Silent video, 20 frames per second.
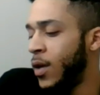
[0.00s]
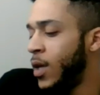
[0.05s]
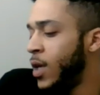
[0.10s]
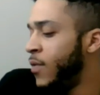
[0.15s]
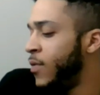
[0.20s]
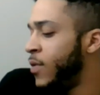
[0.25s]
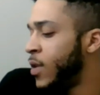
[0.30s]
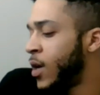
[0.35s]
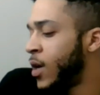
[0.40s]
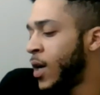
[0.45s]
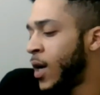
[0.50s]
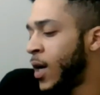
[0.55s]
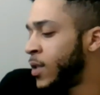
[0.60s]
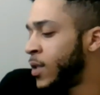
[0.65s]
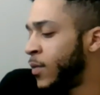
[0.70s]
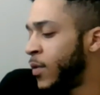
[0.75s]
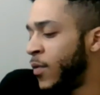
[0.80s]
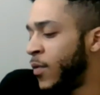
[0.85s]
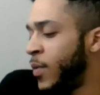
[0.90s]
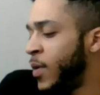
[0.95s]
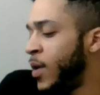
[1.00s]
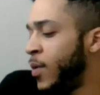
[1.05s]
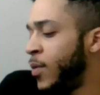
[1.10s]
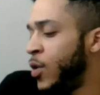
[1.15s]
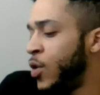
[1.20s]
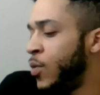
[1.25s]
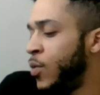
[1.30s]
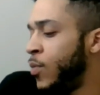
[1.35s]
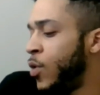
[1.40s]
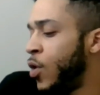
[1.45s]
Even the concept of
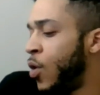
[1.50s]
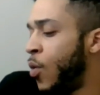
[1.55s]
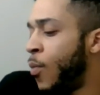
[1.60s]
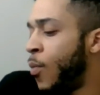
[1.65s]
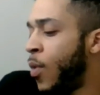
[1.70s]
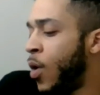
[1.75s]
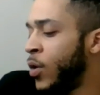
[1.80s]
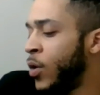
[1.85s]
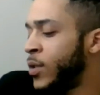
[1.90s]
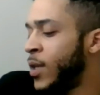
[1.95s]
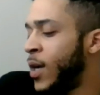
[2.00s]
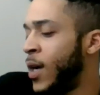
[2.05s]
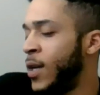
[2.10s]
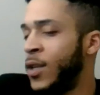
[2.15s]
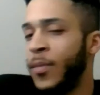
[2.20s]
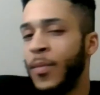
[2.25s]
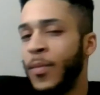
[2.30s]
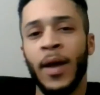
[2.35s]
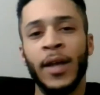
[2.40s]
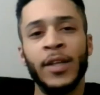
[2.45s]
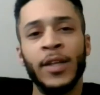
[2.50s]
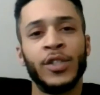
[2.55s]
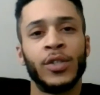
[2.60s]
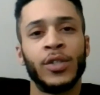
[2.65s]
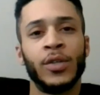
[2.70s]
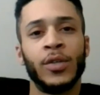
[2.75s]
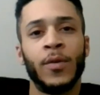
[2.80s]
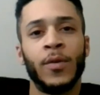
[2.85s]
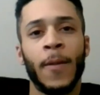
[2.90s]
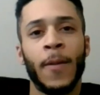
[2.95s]
being, you know,
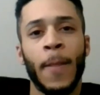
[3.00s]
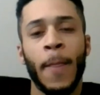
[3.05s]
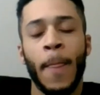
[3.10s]
multi-dimensional.